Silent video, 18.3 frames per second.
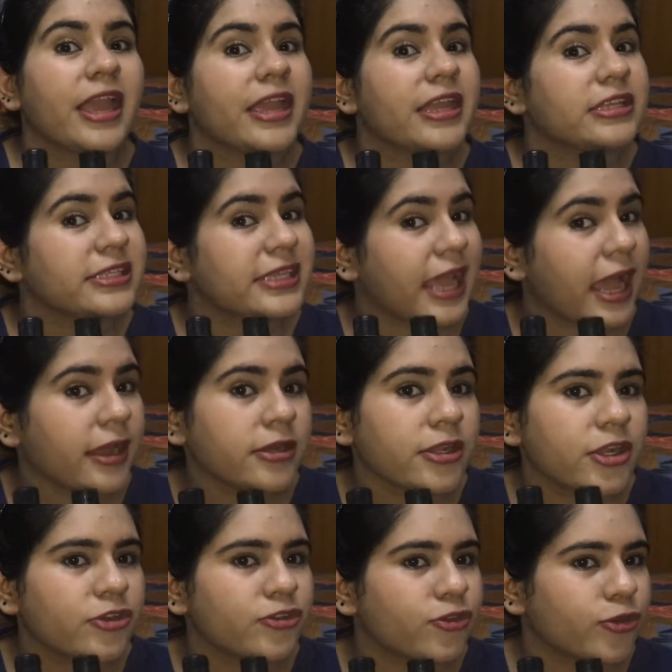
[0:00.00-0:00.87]
It
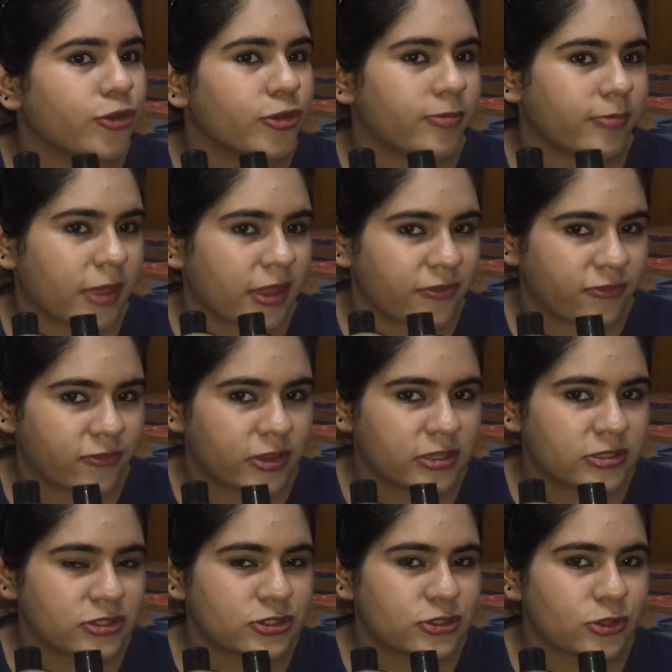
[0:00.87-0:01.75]
can control my
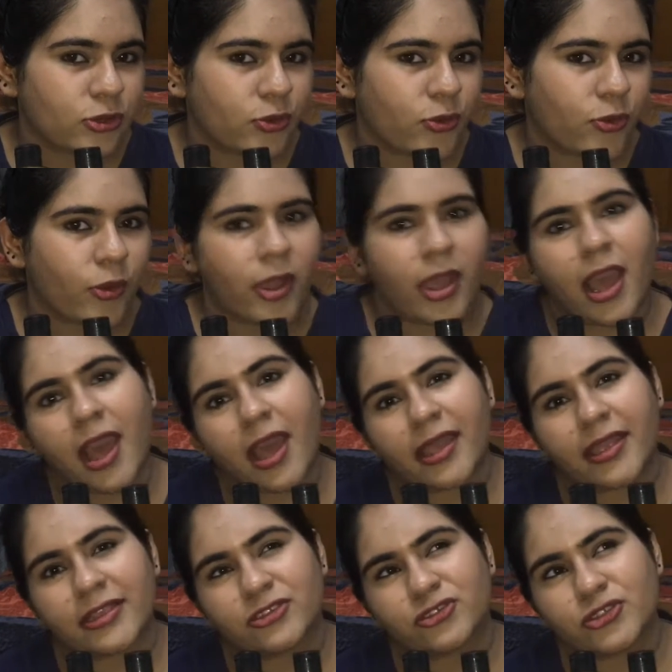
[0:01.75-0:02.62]
frizz, so
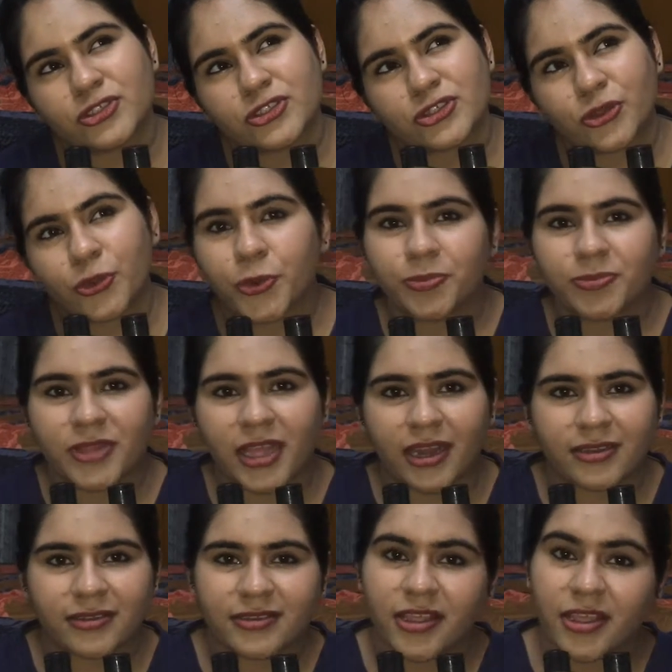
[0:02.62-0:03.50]
I just hope
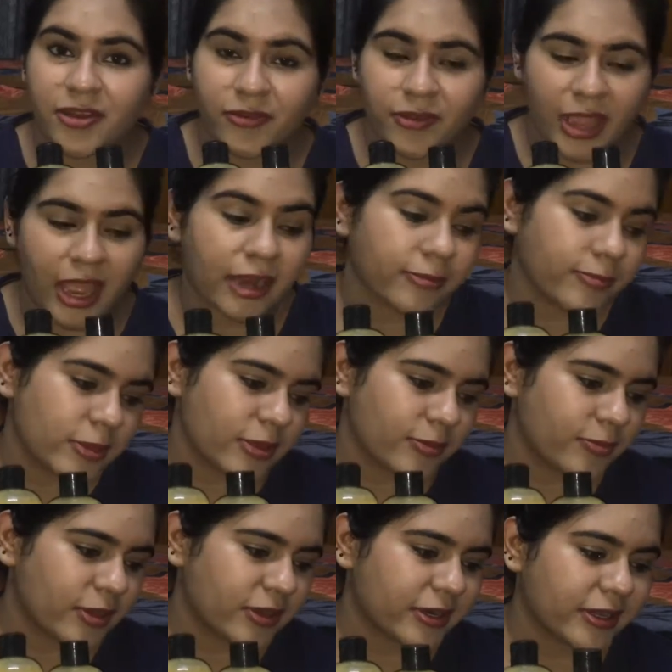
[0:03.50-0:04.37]
that there can be
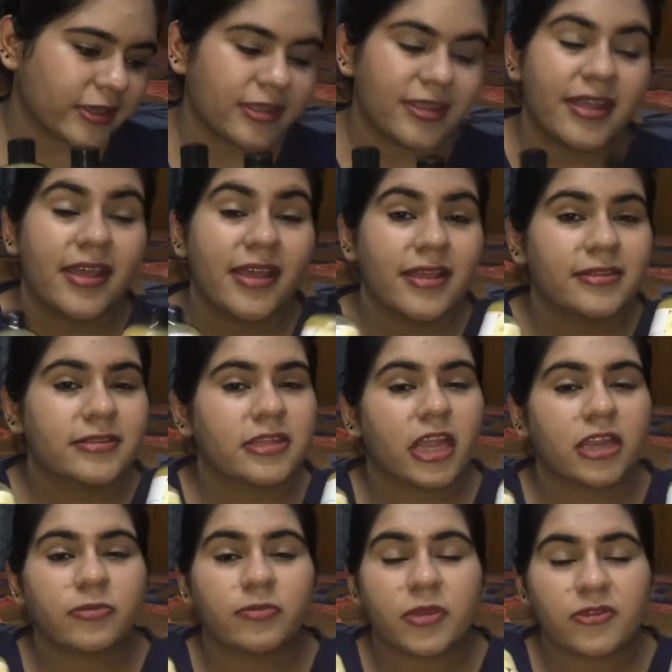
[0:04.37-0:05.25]
a miracle
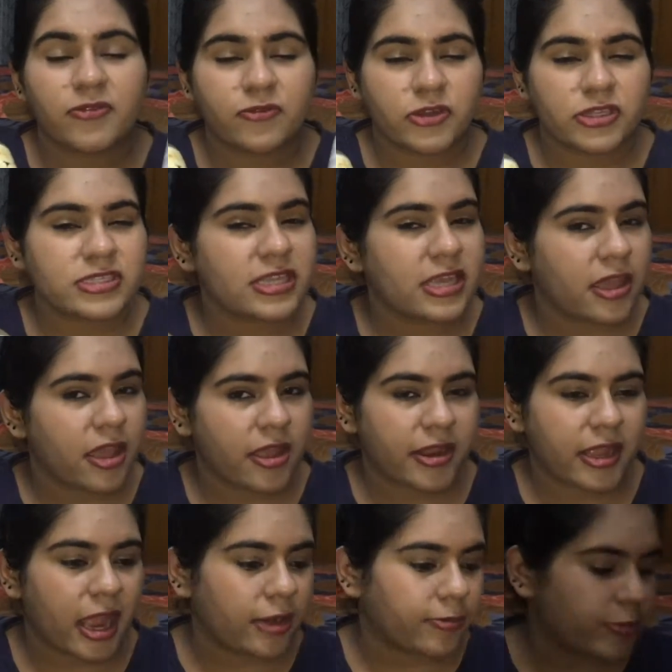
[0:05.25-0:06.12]
that my frizzy
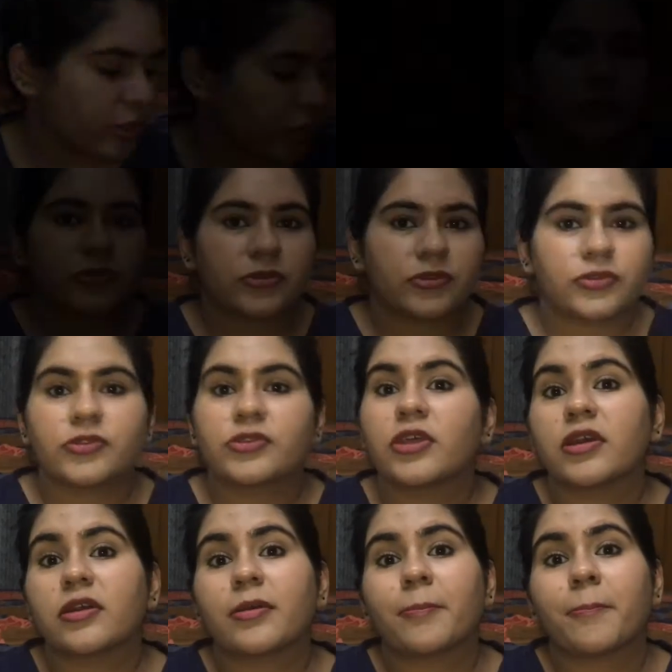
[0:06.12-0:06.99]
hair can be.
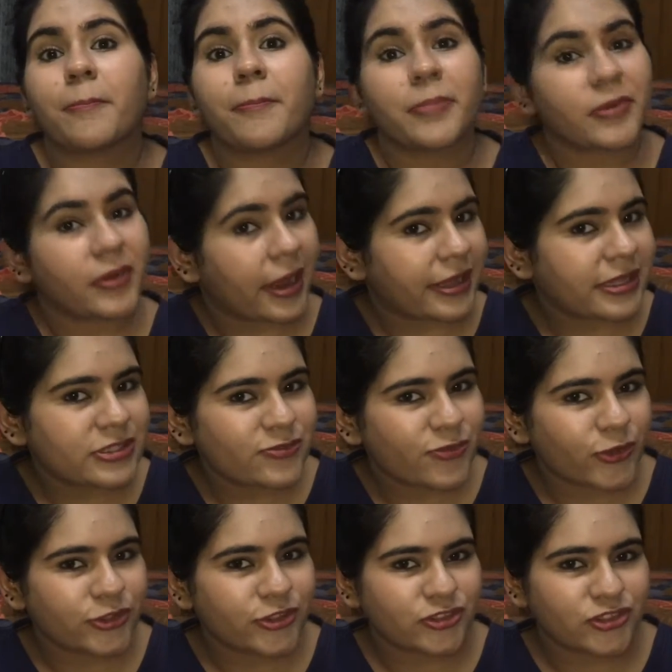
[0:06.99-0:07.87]
The price
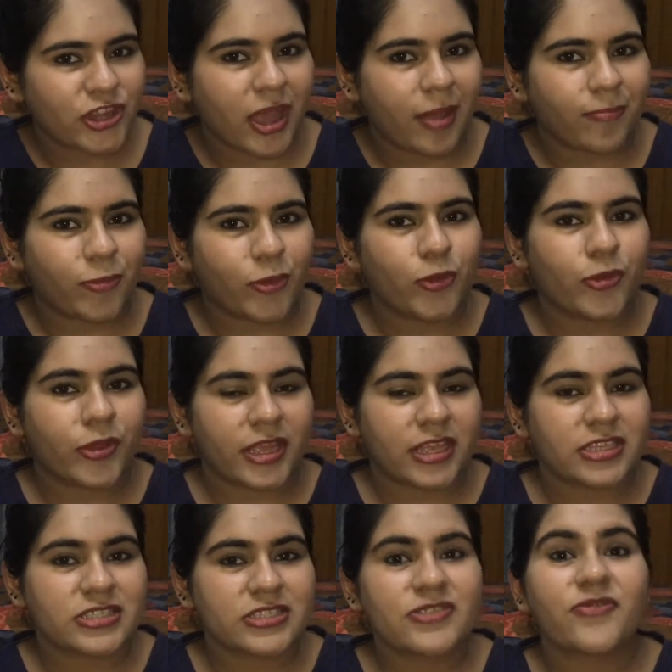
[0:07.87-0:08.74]
for the shampoo
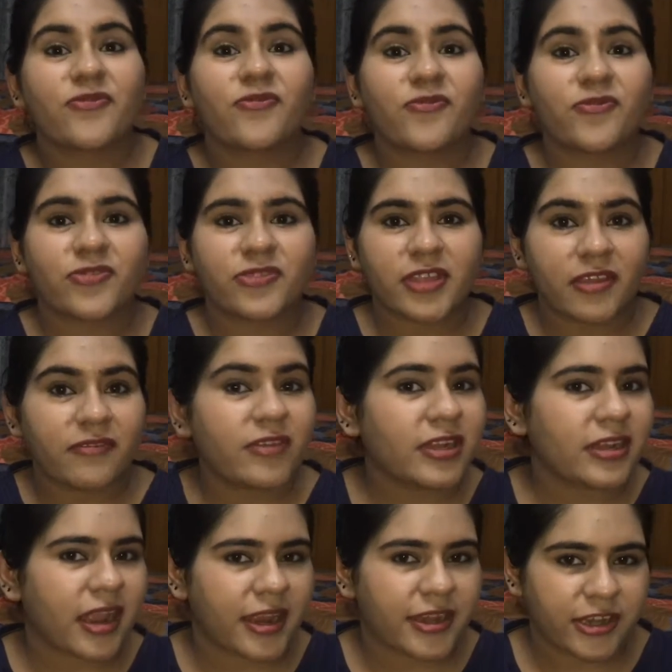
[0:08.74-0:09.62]
is
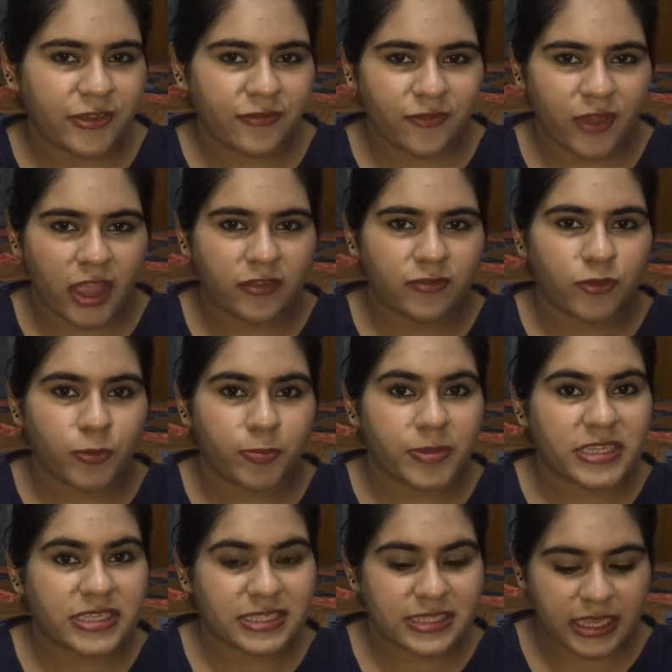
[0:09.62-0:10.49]
7.95
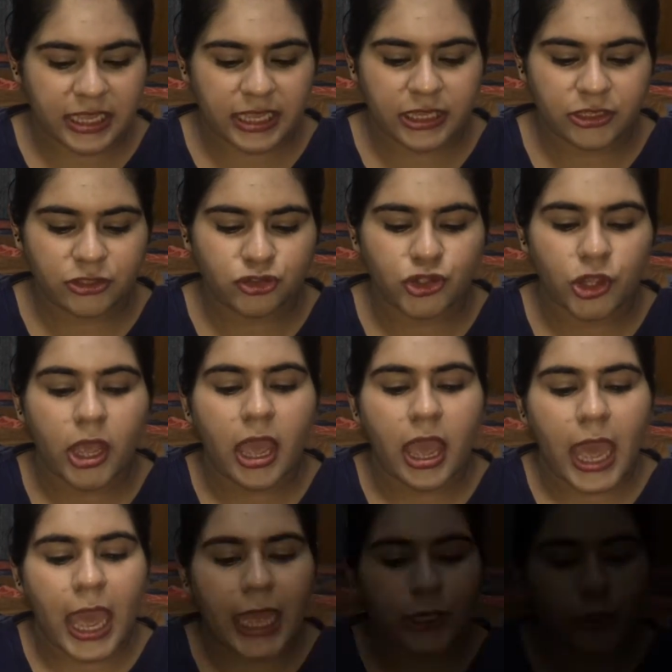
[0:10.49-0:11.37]
rupees each,
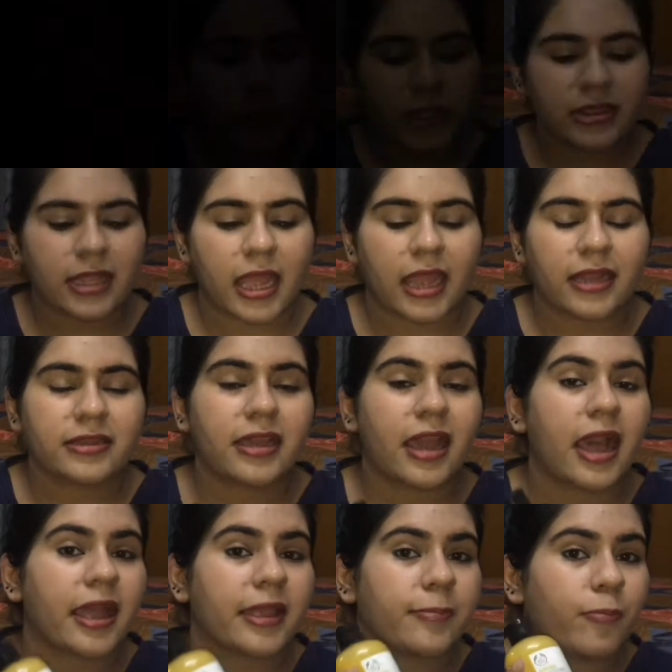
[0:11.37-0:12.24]
and with that
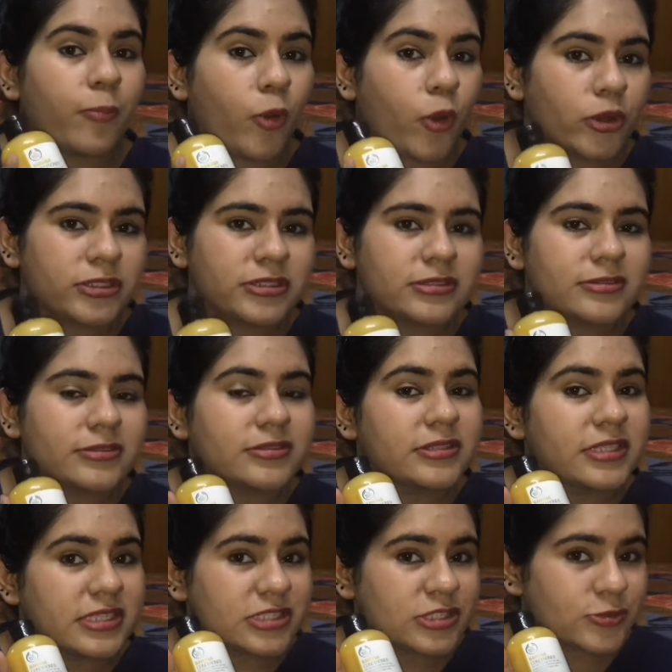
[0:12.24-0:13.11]
I bought
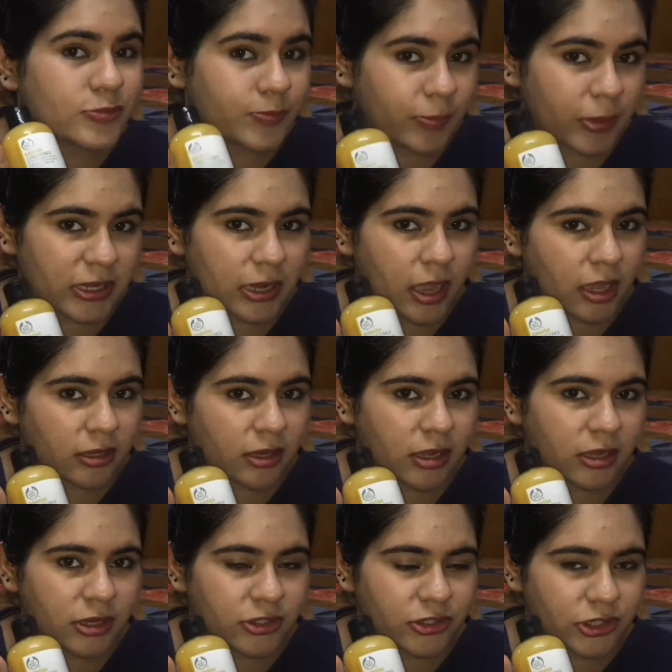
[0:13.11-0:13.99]
this
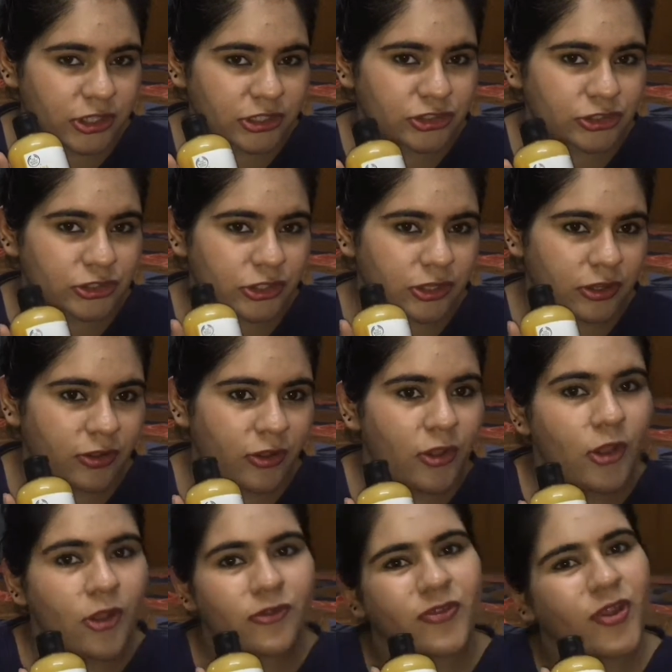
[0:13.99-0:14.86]
banana conditioner
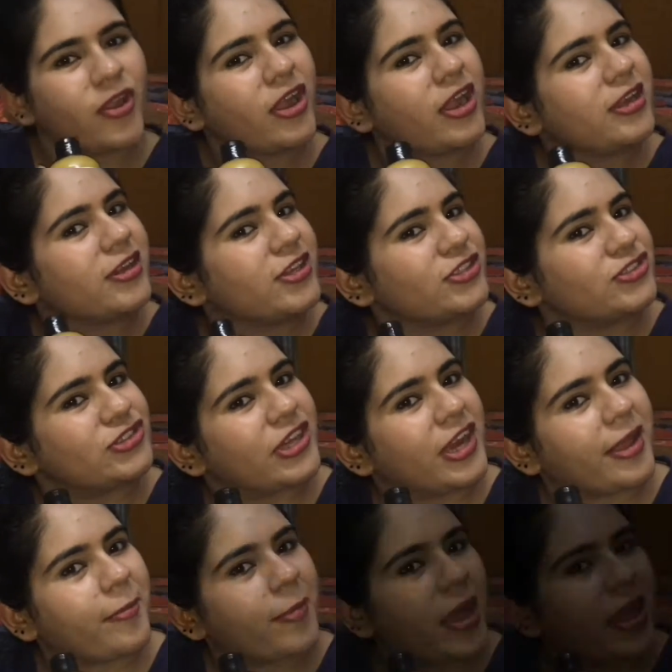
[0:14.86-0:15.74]
for
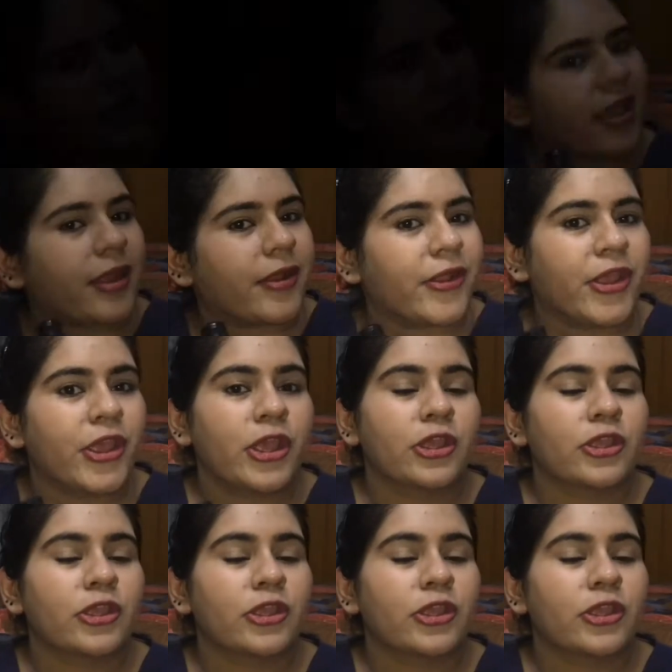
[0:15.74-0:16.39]
conditioning my hair.